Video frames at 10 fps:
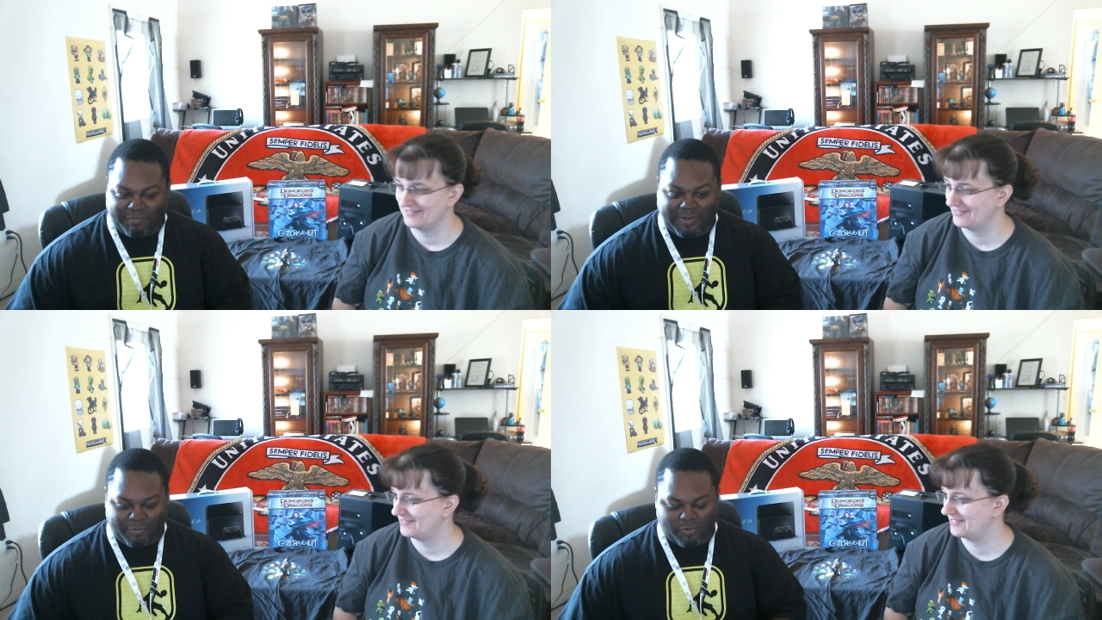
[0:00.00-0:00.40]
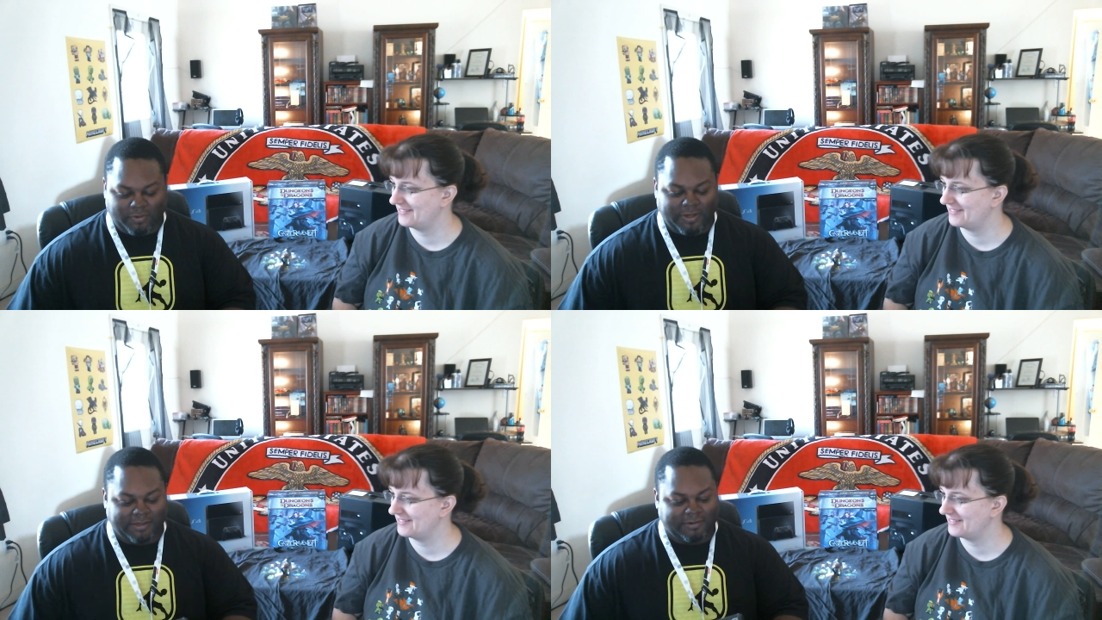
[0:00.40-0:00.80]
Speaker 1: people
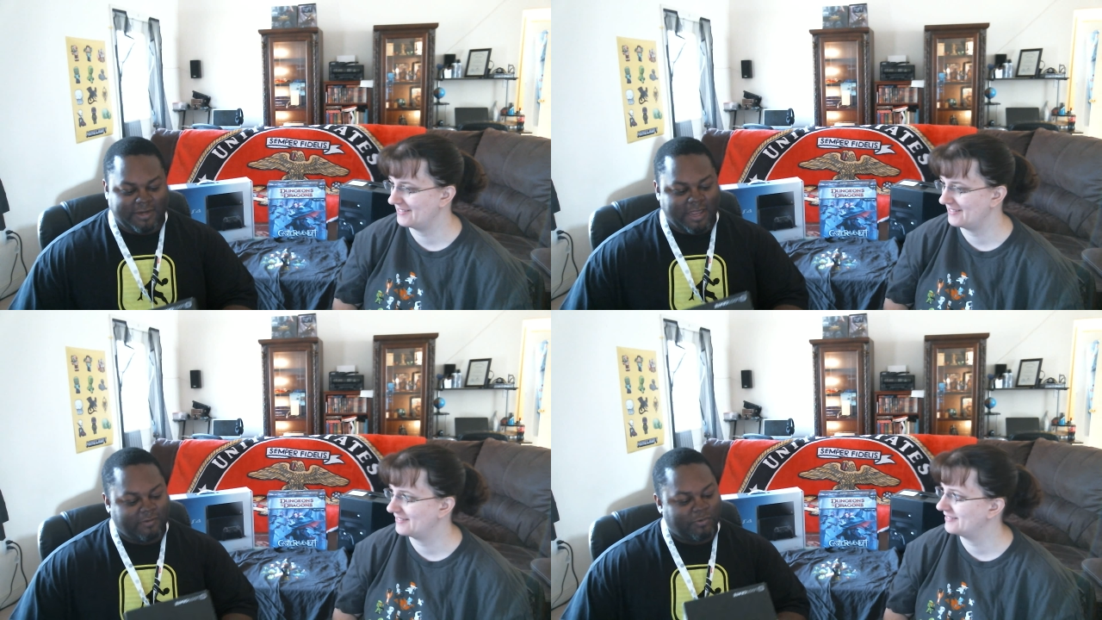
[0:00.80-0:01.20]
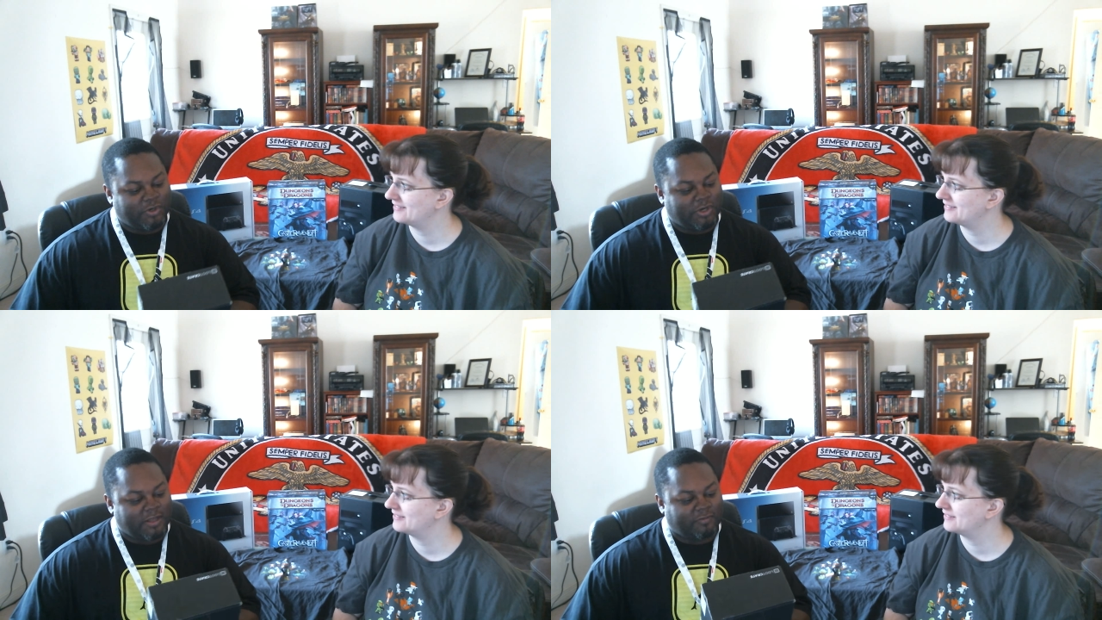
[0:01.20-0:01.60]
in
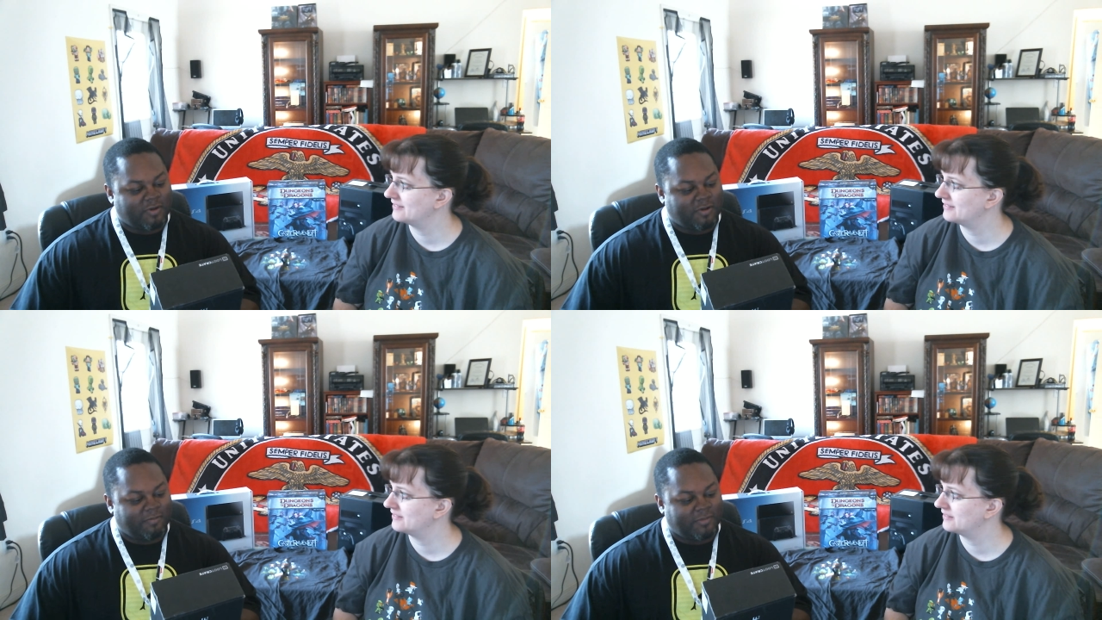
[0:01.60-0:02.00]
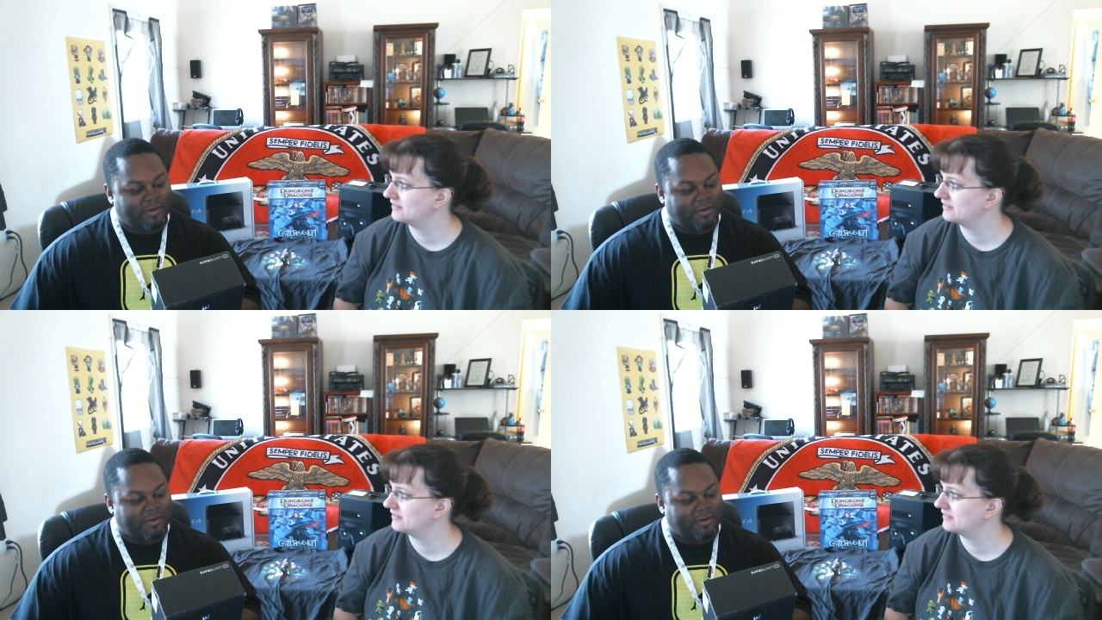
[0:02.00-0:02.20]
California, you guys from?